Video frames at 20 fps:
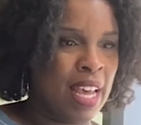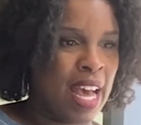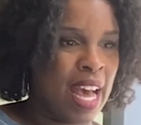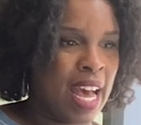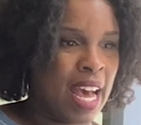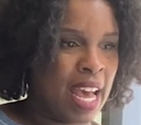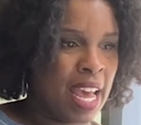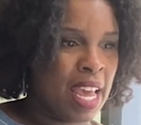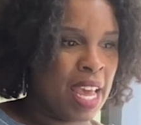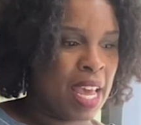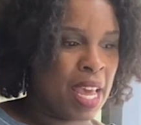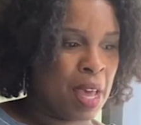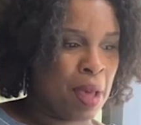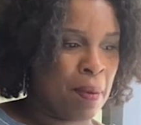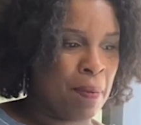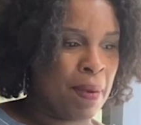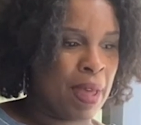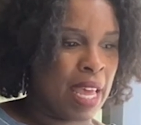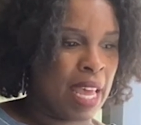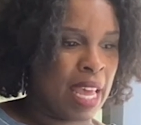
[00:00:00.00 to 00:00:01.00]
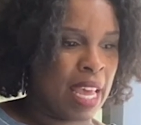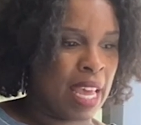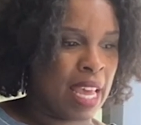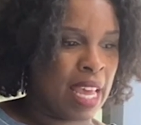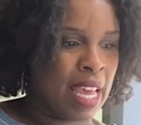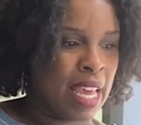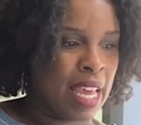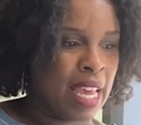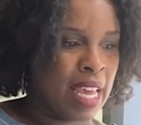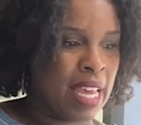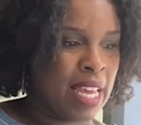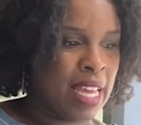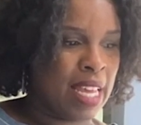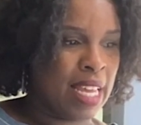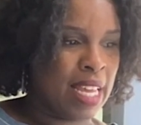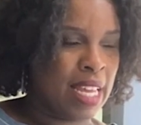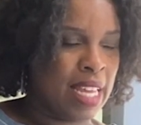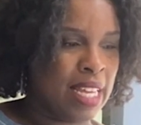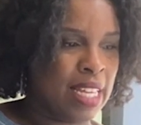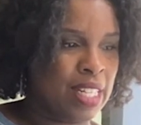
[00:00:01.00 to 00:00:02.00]
I am a
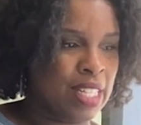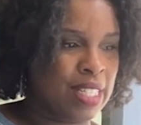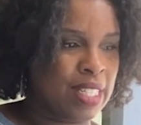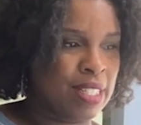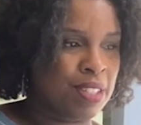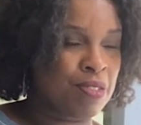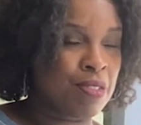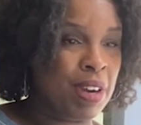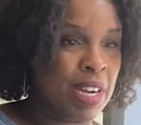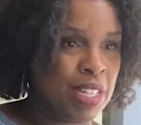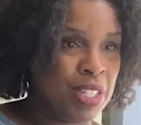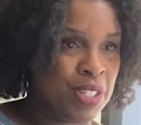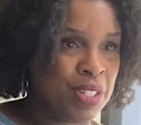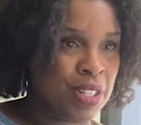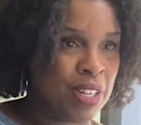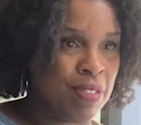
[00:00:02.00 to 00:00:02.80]
director